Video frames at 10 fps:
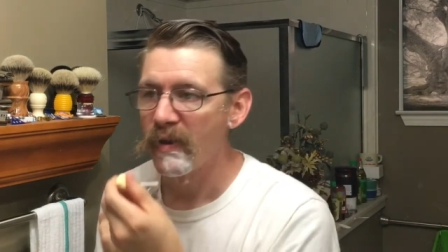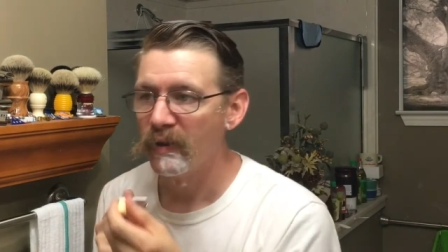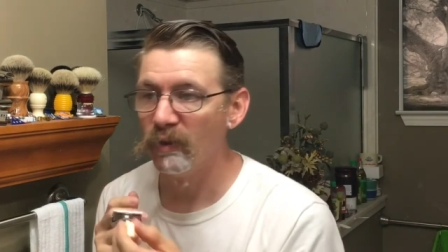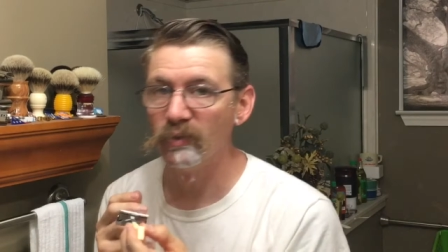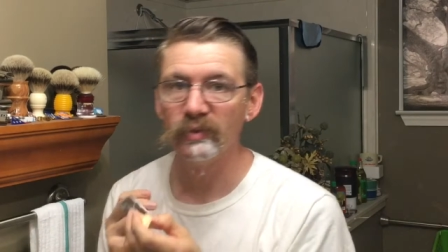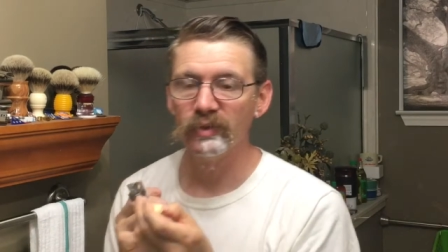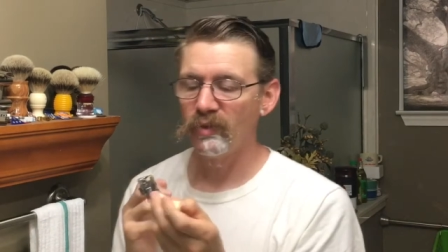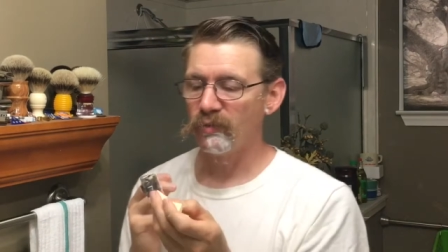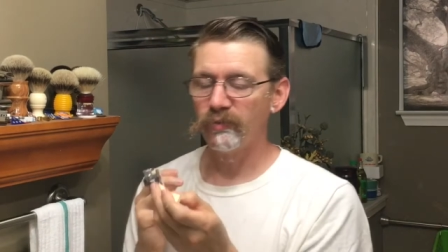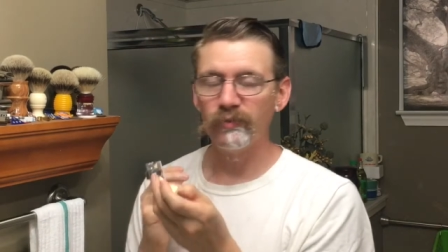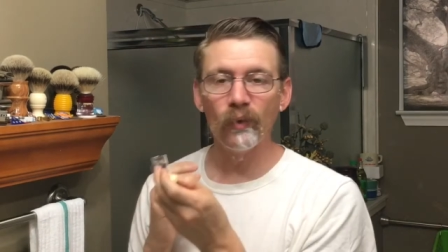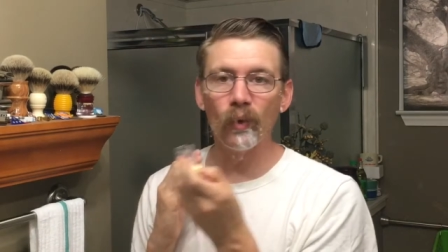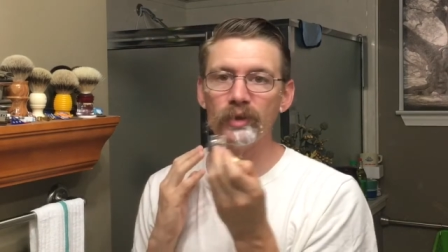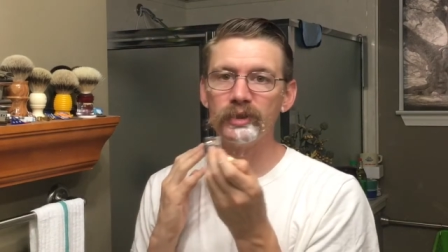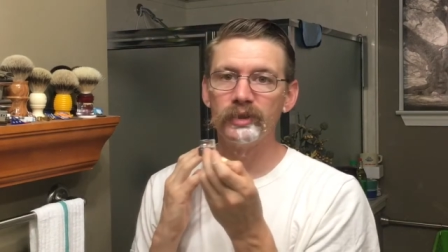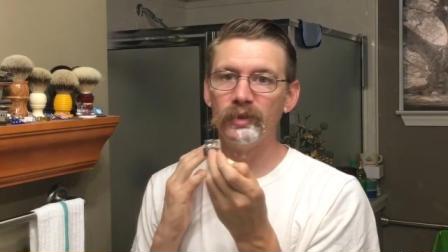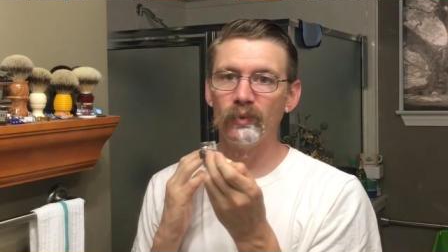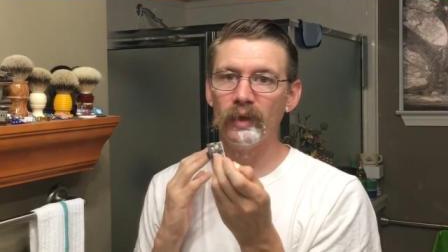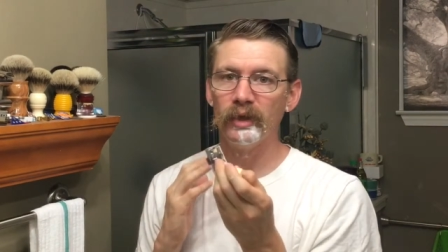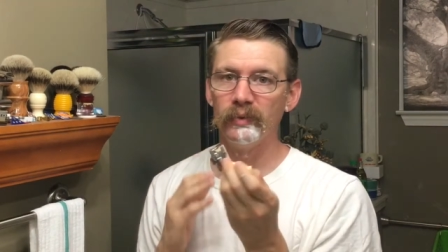Don't force your
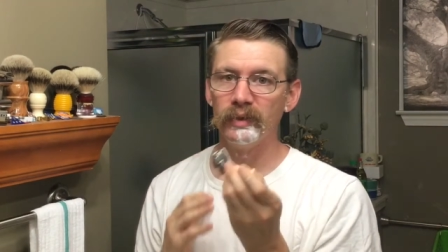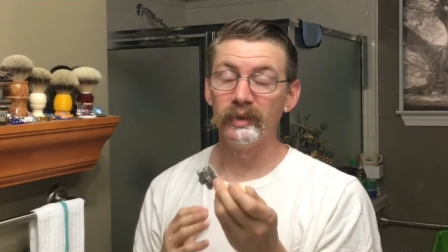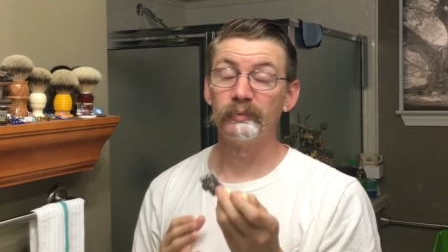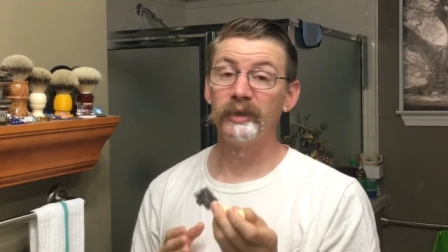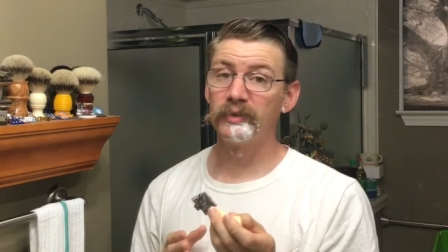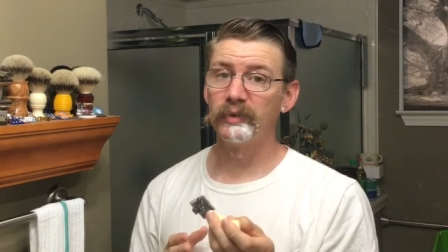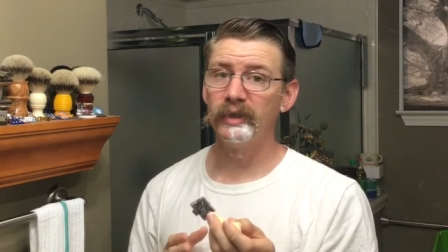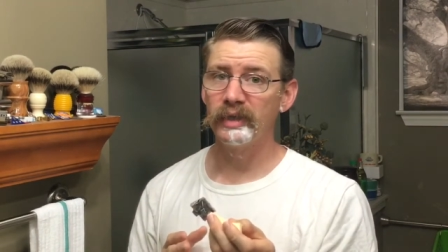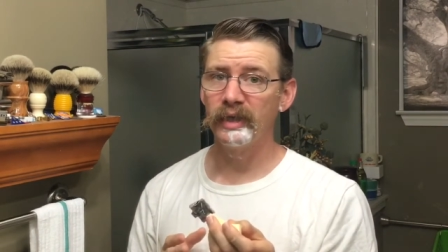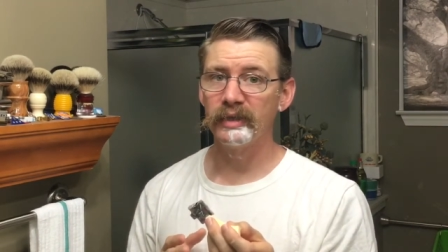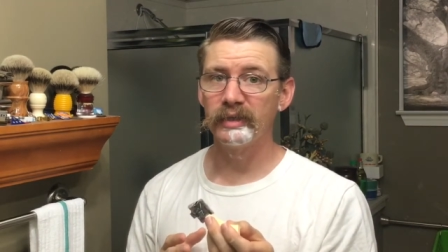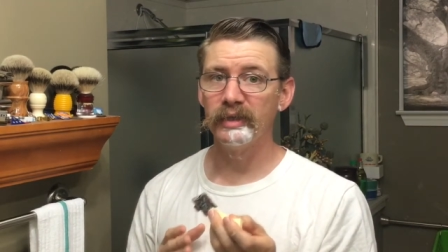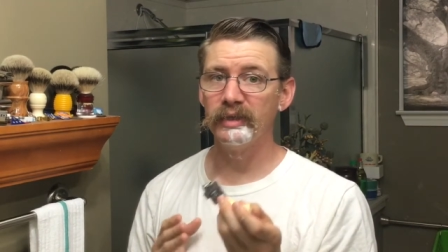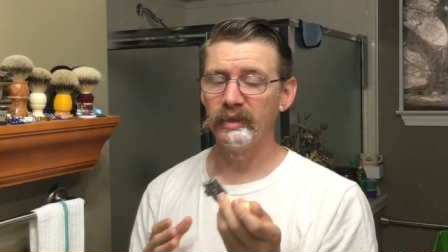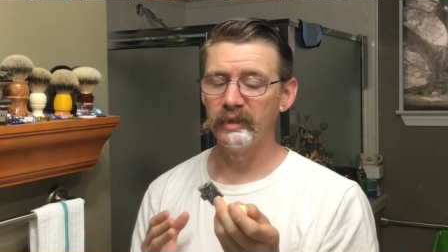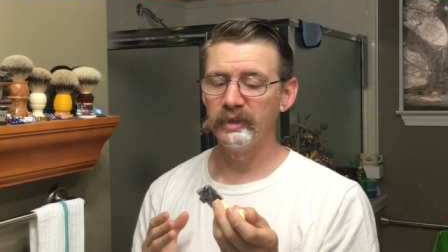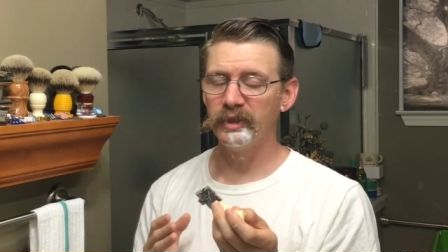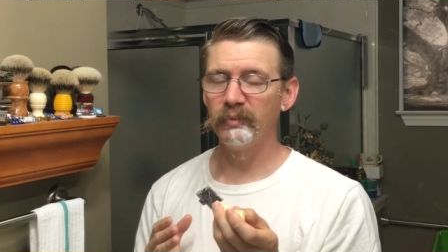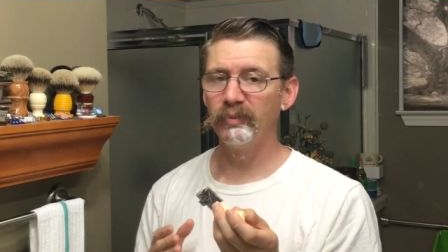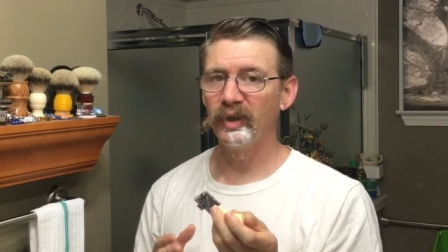way with, especially with these SEs and these
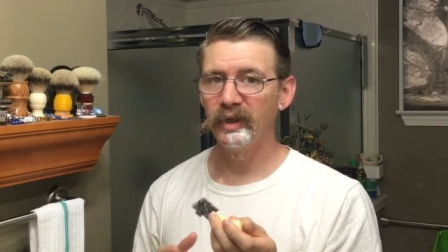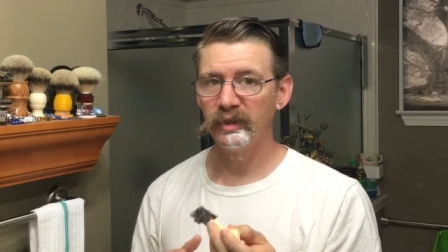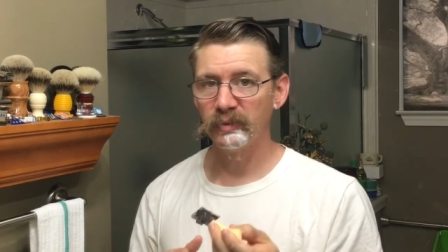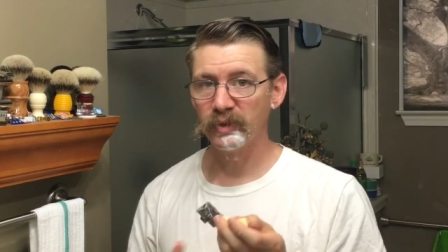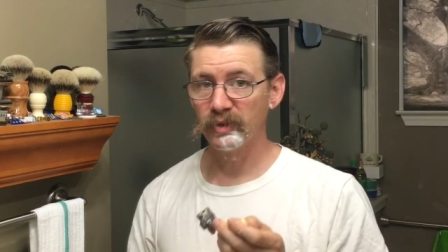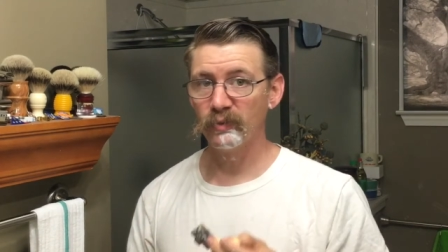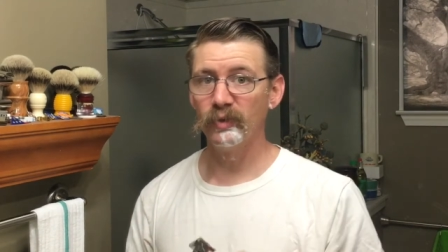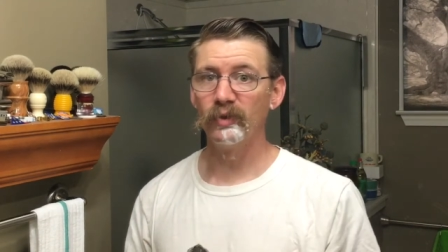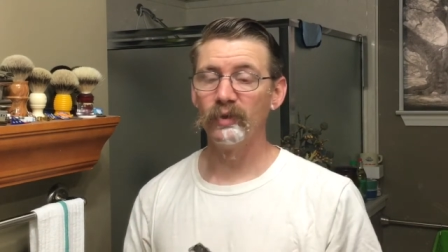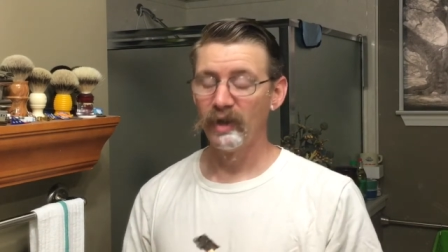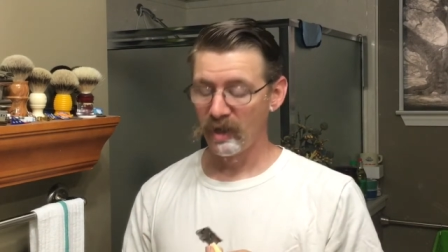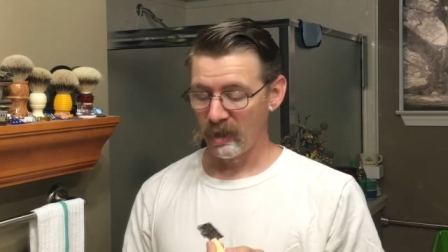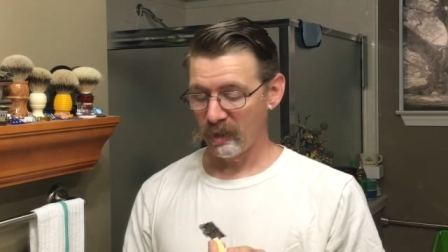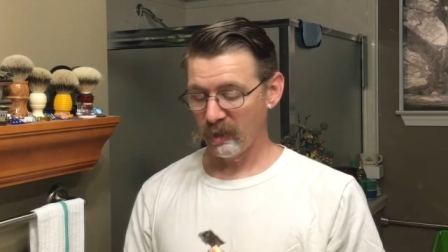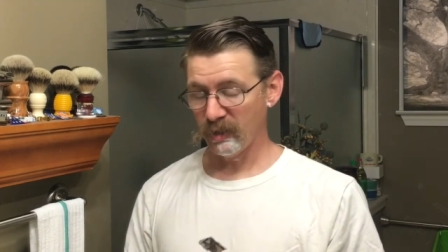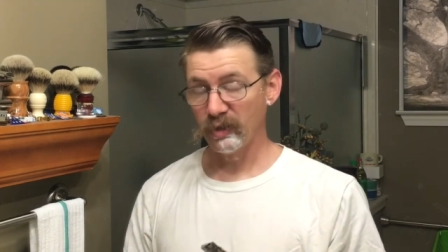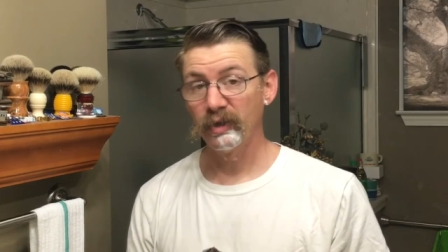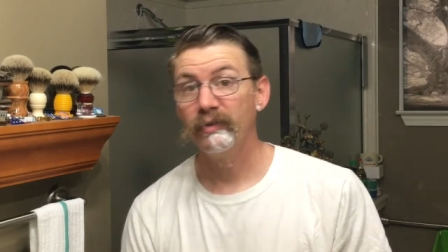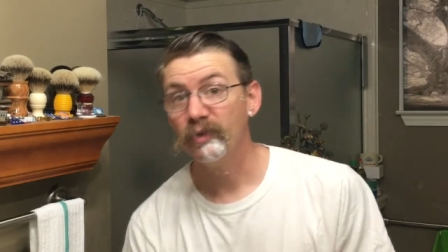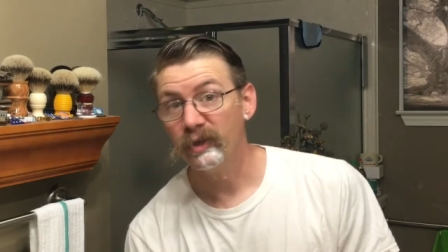gym blades, because it will either
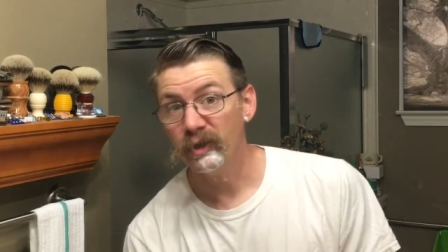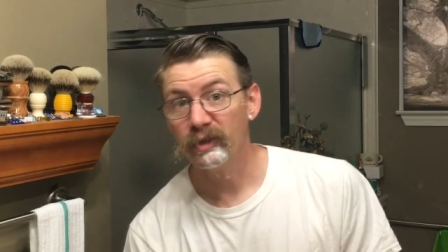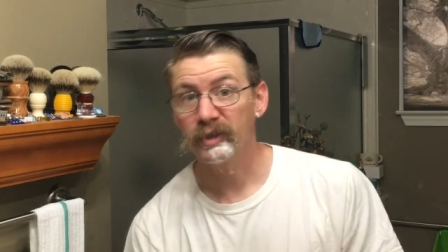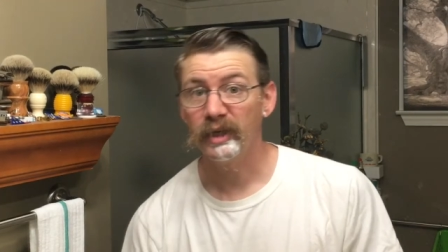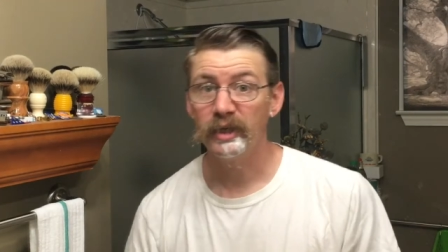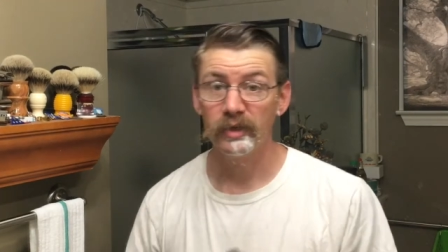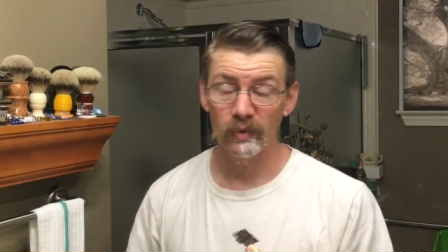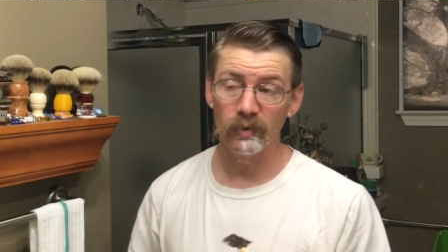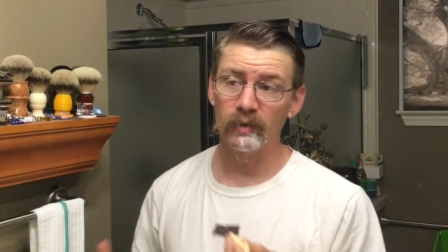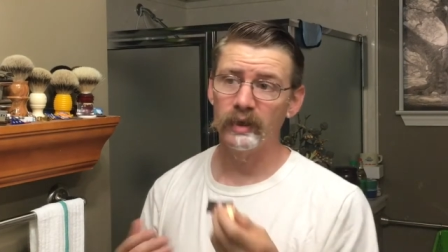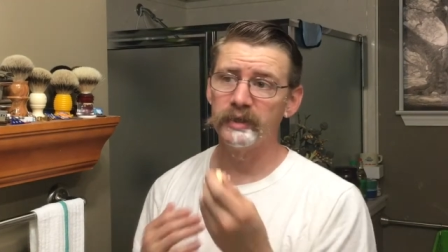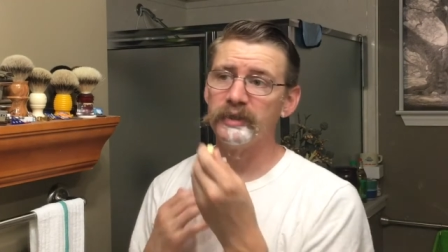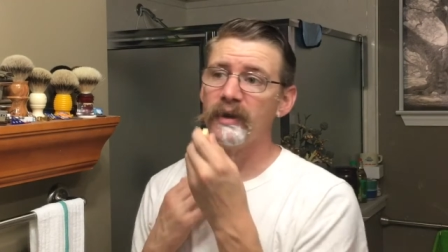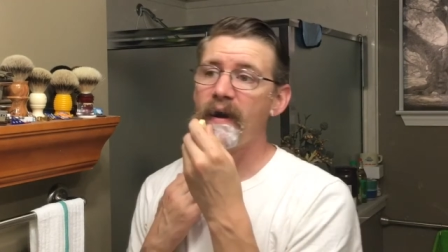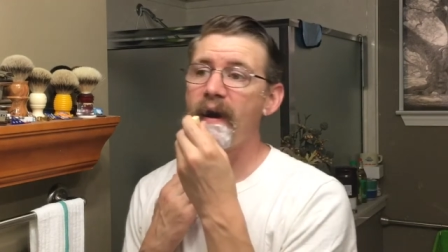give you irritation or it'll cut you.